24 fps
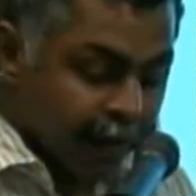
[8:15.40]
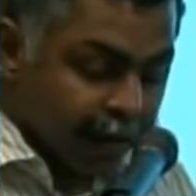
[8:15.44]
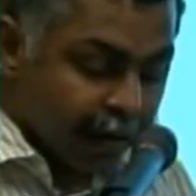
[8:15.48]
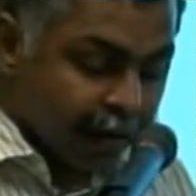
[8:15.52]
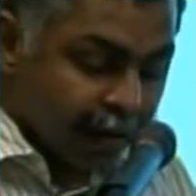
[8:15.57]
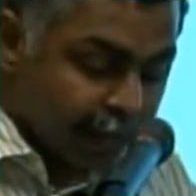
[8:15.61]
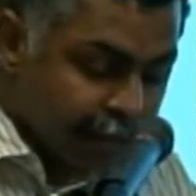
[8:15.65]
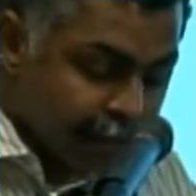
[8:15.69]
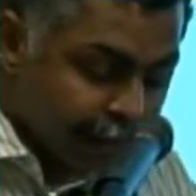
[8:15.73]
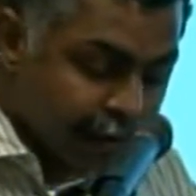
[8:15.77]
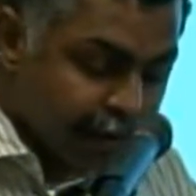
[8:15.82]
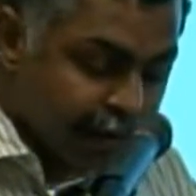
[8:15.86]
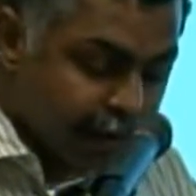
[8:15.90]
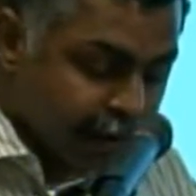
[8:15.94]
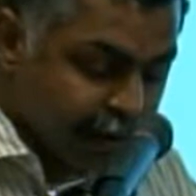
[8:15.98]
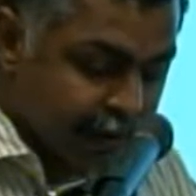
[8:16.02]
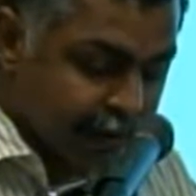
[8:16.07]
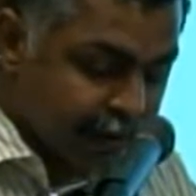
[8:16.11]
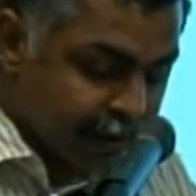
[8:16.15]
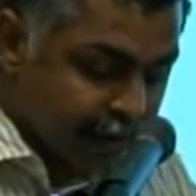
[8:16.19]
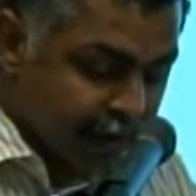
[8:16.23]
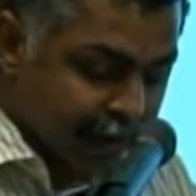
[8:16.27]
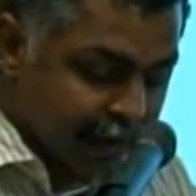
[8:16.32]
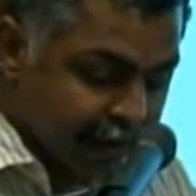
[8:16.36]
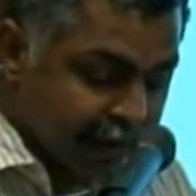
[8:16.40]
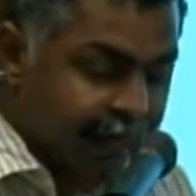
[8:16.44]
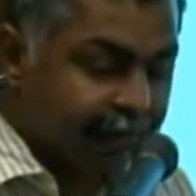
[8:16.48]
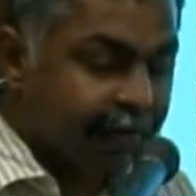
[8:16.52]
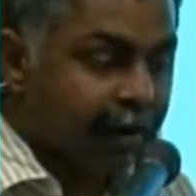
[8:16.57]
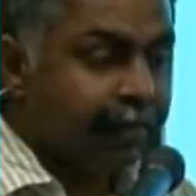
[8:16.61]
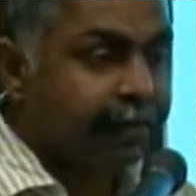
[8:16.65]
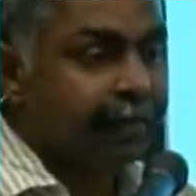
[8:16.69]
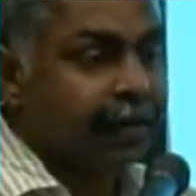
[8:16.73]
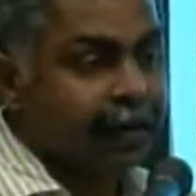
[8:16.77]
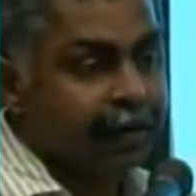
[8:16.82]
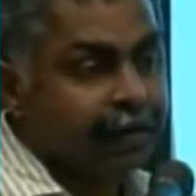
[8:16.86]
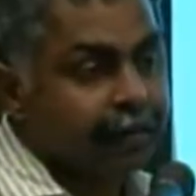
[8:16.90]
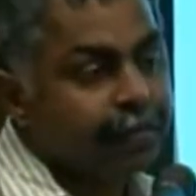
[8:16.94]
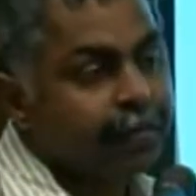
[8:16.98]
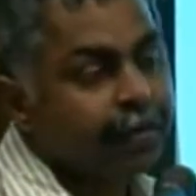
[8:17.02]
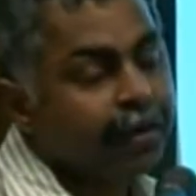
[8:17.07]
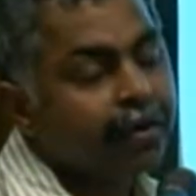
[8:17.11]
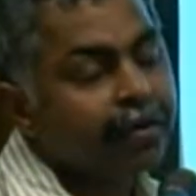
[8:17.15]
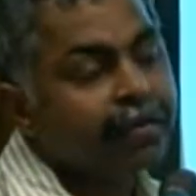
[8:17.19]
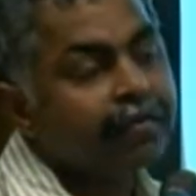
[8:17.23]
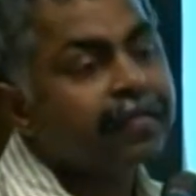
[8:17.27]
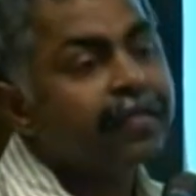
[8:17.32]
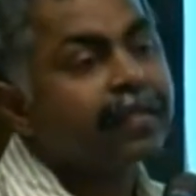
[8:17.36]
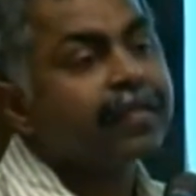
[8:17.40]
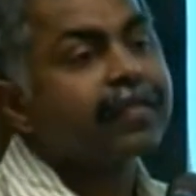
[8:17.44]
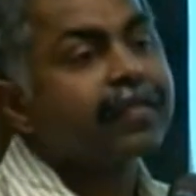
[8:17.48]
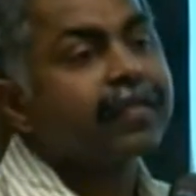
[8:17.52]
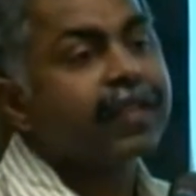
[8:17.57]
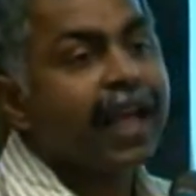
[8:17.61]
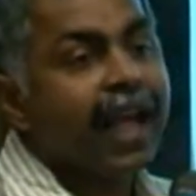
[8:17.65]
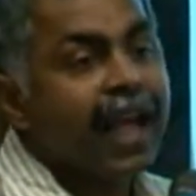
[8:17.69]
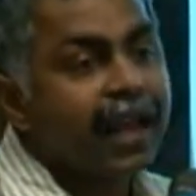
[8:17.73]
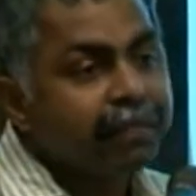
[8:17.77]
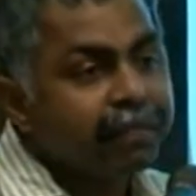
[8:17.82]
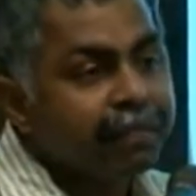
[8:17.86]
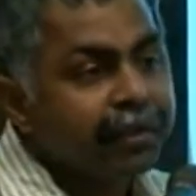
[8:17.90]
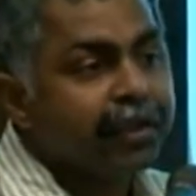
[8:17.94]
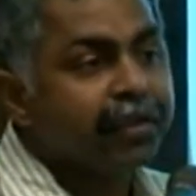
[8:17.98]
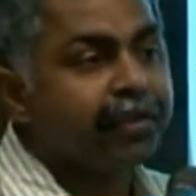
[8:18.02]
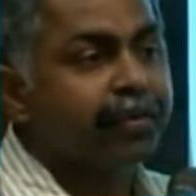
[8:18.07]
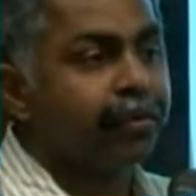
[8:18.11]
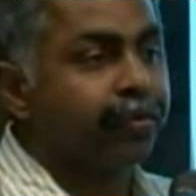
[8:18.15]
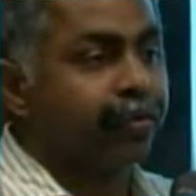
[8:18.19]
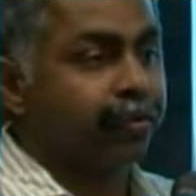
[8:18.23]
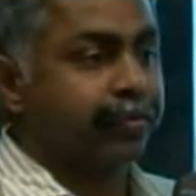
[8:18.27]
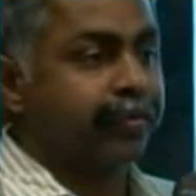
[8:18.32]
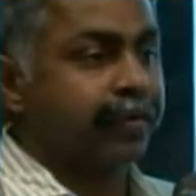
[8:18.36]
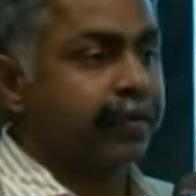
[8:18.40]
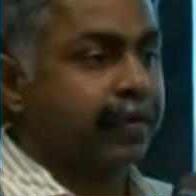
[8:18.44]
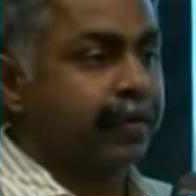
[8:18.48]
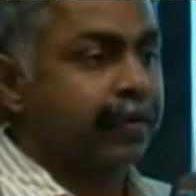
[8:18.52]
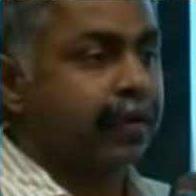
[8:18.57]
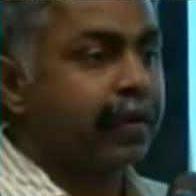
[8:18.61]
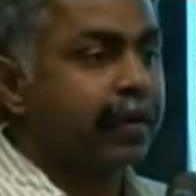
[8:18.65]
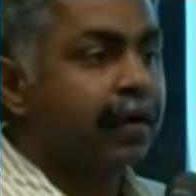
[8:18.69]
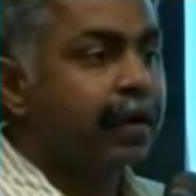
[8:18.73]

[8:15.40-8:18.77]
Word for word: important uh, development because this can be used